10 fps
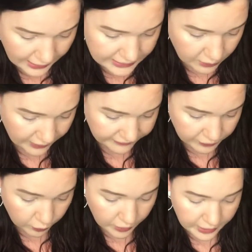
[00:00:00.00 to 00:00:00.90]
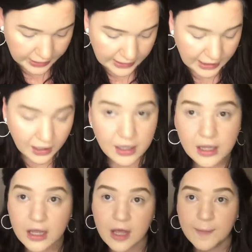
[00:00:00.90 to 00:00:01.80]
I don't have to worry
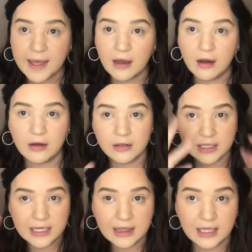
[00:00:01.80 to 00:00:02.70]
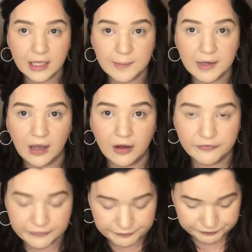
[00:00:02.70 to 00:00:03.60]
about anything coming off
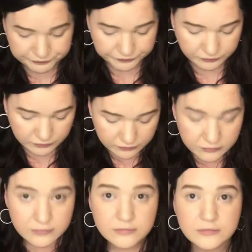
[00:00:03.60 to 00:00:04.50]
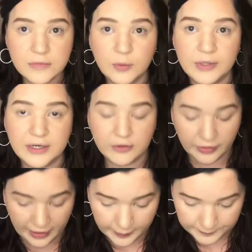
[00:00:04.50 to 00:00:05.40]
when I do
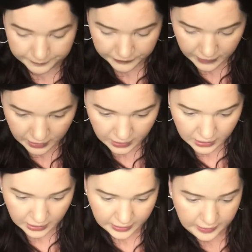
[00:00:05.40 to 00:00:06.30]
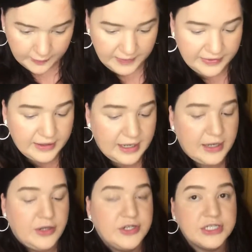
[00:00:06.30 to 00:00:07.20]
that. And then I
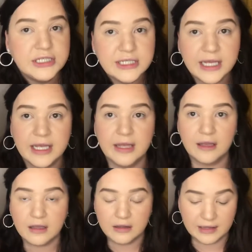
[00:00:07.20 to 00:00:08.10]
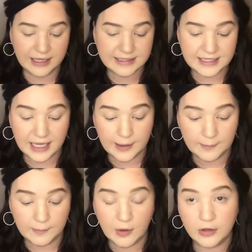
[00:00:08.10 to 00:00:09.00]
usually take that
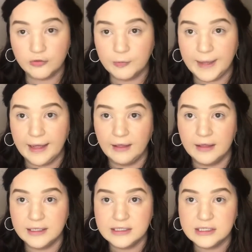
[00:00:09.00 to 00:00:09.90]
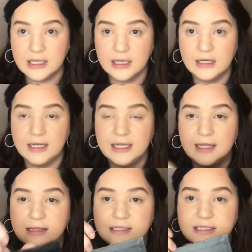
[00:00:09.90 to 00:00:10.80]
same contour palette, and I
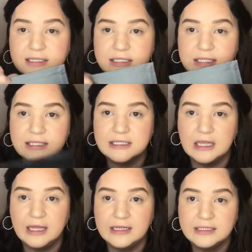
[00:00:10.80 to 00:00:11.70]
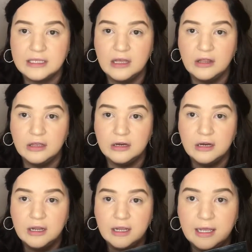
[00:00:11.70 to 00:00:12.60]
take this lightest color
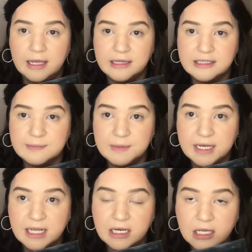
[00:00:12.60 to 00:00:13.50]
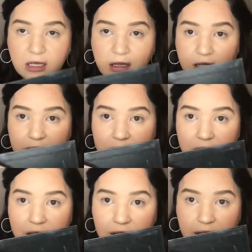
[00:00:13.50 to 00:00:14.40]
and this banana color,
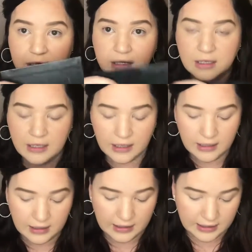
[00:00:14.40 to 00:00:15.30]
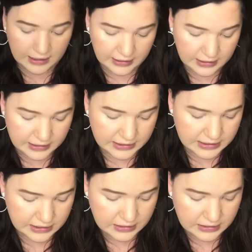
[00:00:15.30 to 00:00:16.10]
and